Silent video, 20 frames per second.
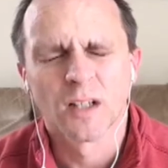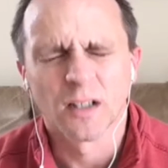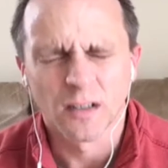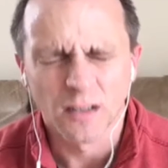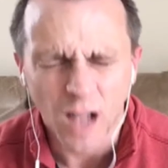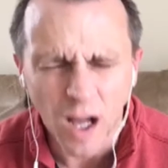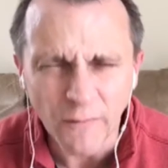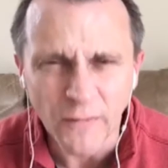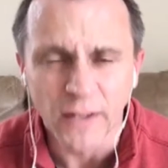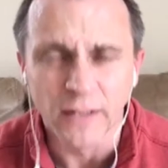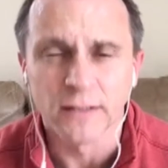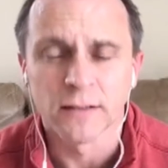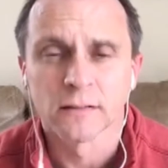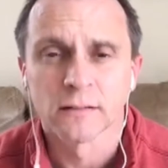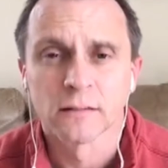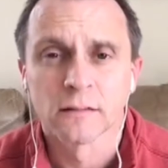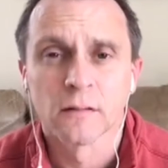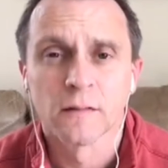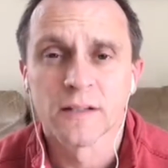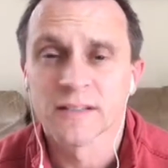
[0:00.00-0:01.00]
Love it.
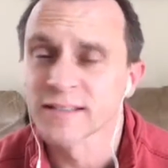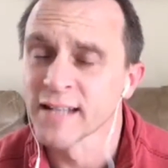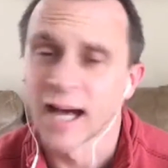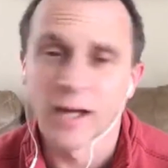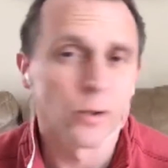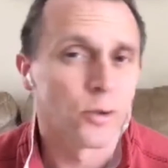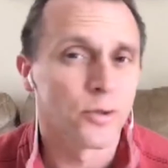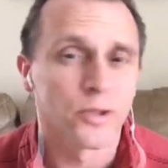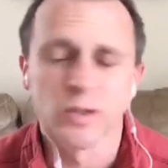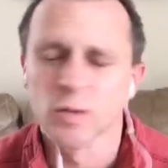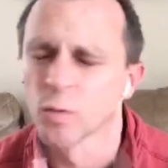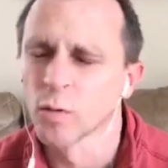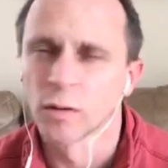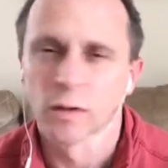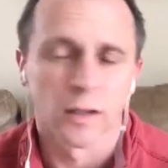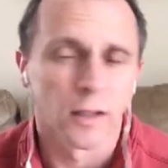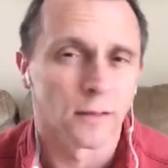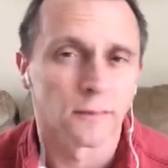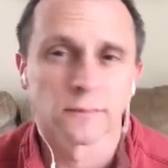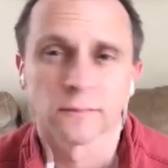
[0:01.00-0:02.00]
It's not who you
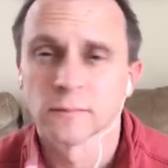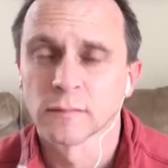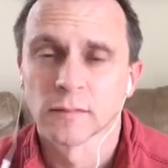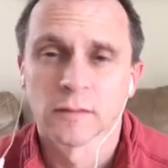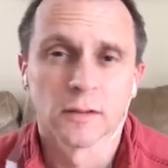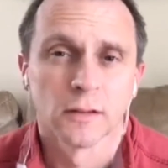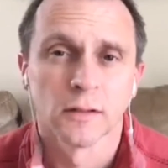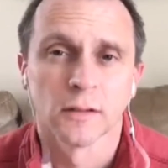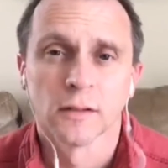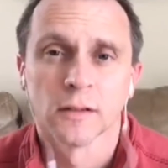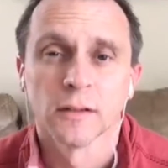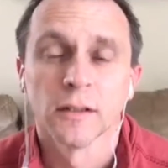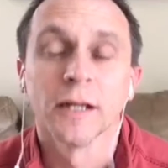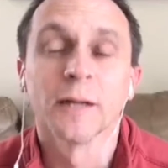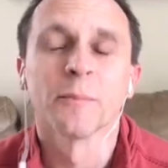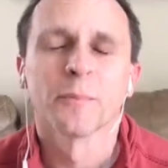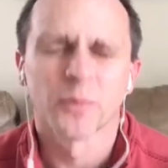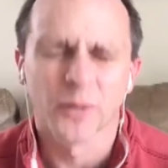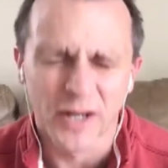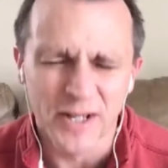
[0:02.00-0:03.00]
are.
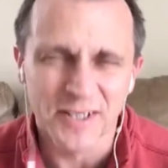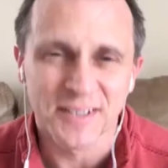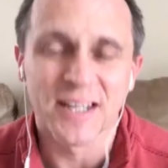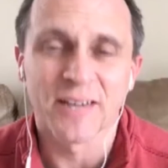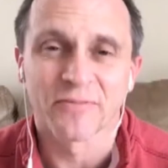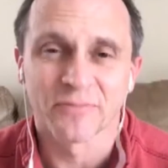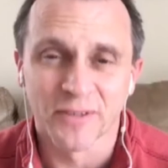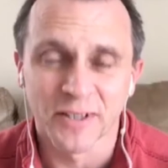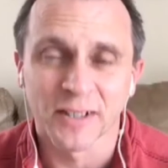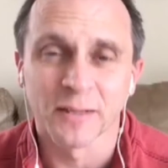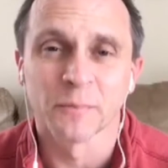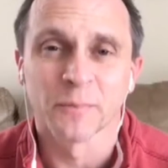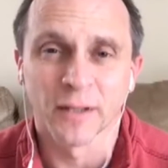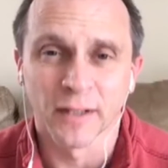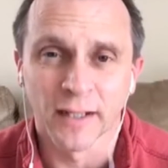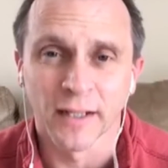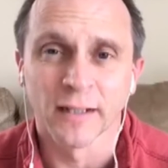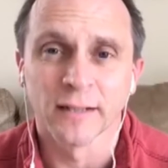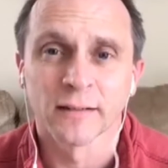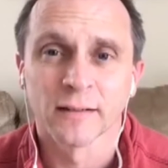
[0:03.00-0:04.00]
Embrace that freaking
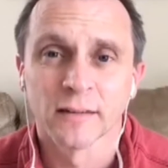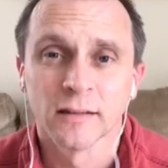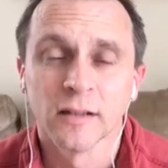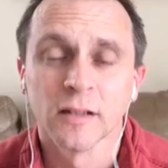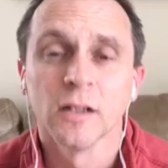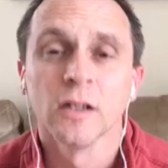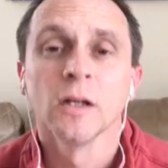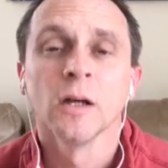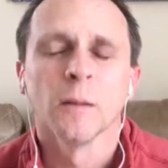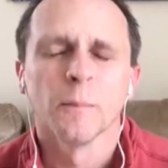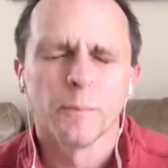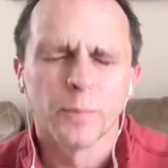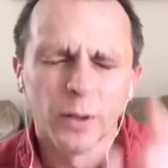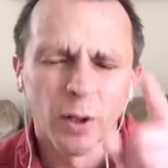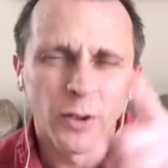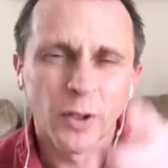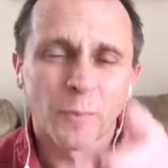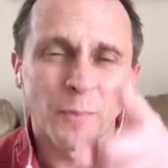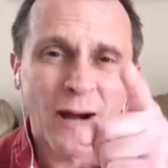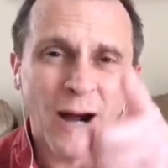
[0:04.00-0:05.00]
pain.
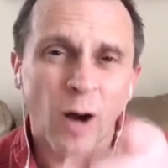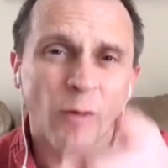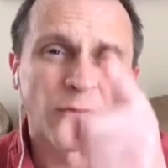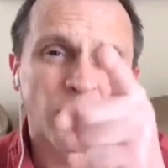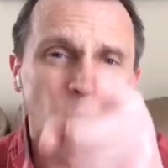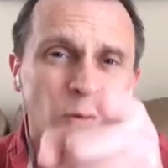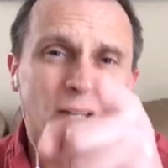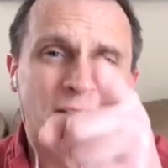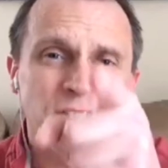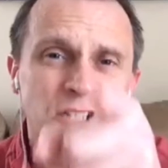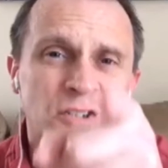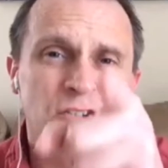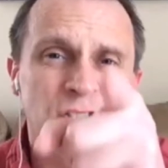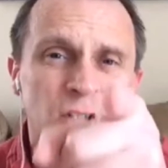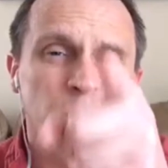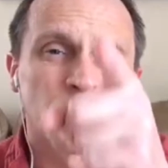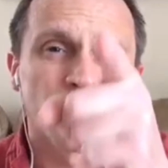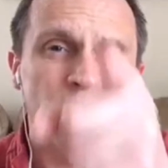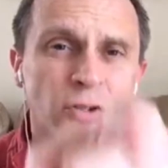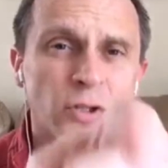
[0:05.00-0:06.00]
Build a powerful
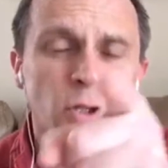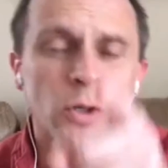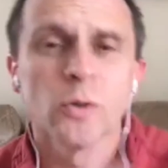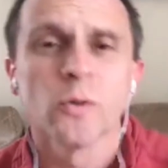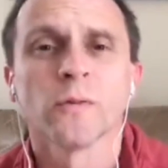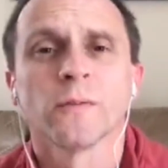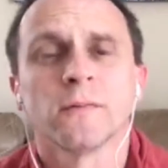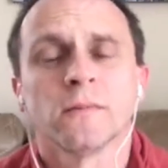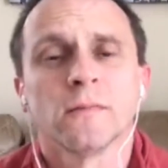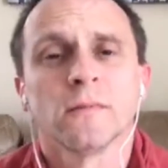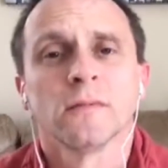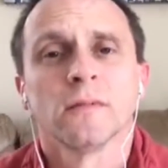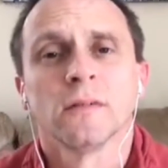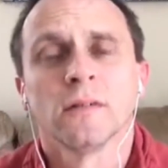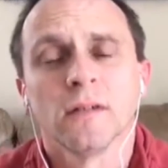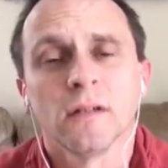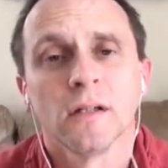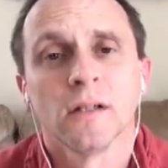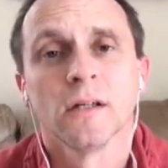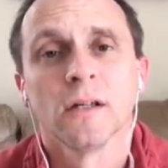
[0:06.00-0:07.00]
relationship with you
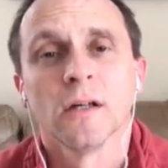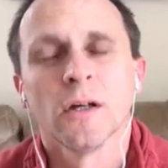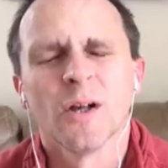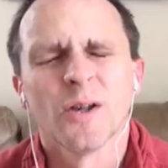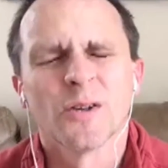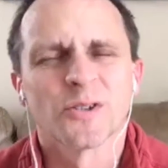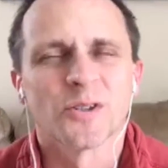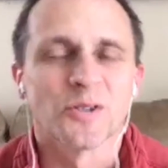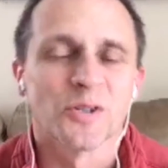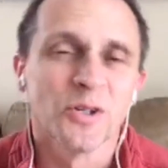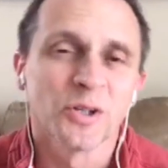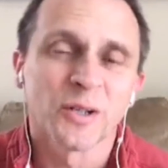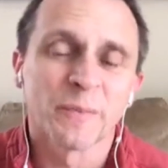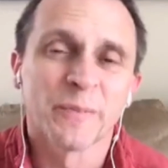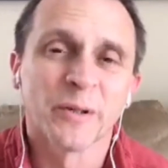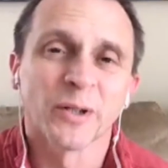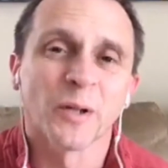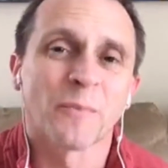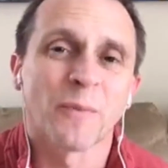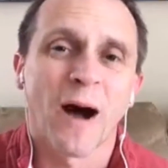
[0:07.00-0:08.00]
so that you can
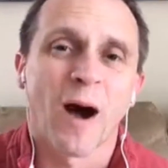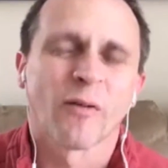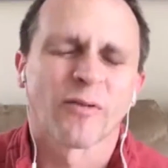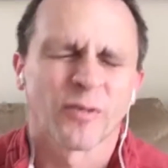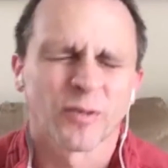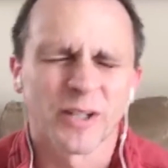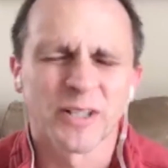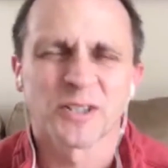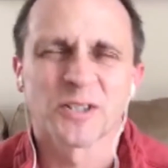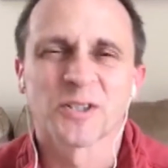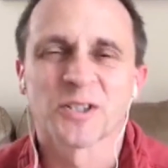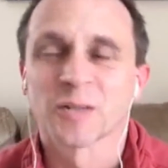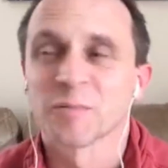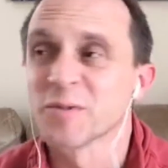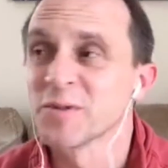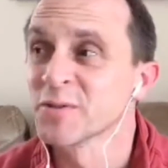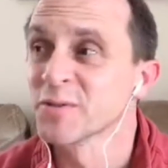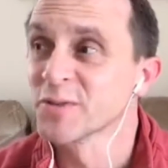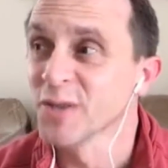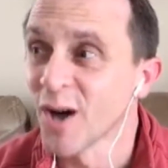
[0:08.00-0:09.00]
build a powerful relationship
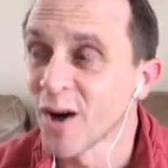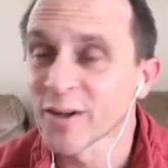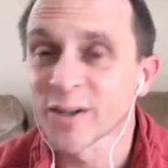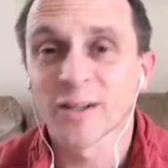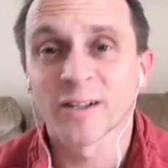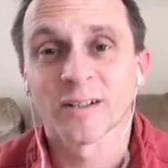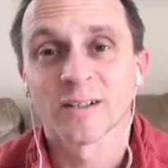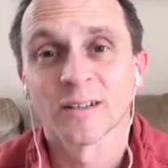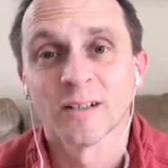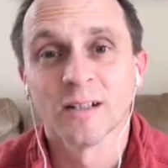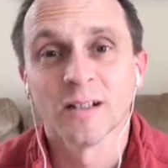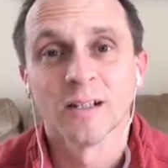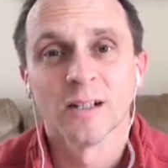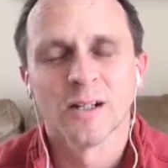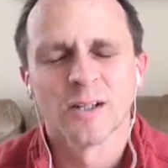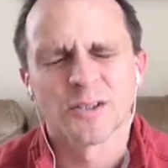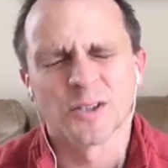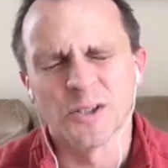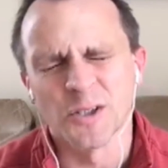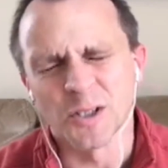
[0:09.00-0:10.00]
with your daughter,
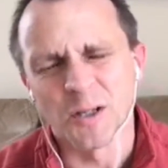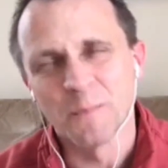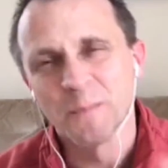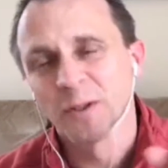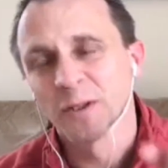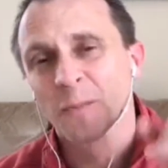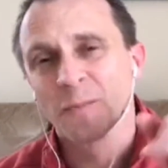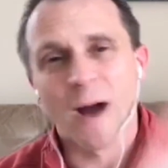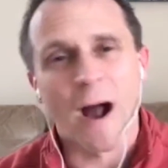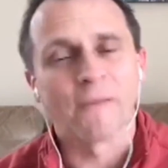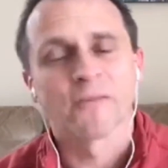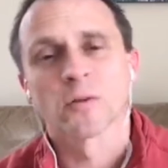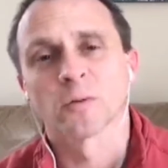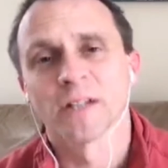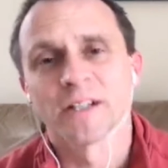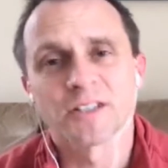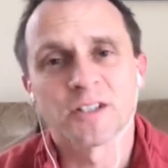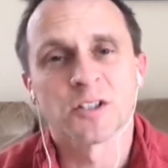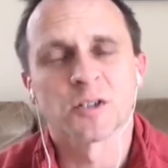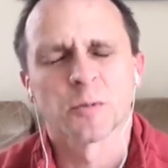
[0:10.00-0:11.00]
so you can build a powerful
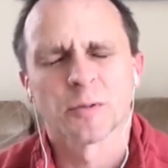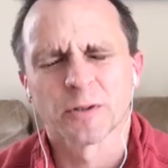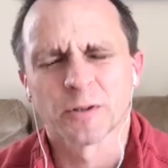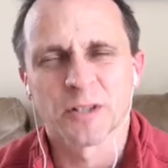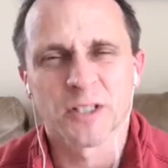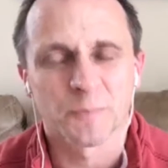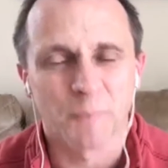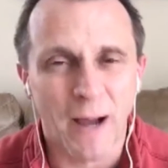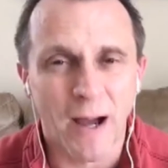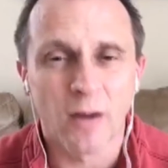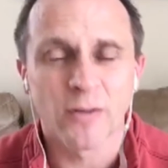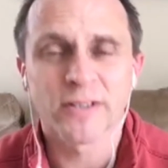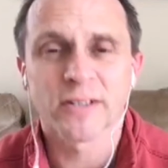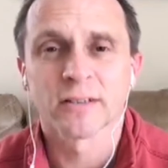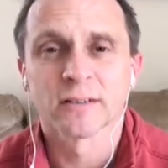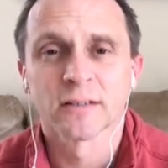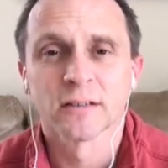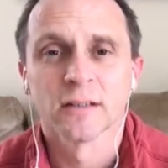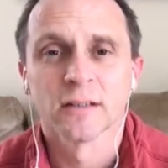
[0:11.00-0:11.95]
relationship with your spouse,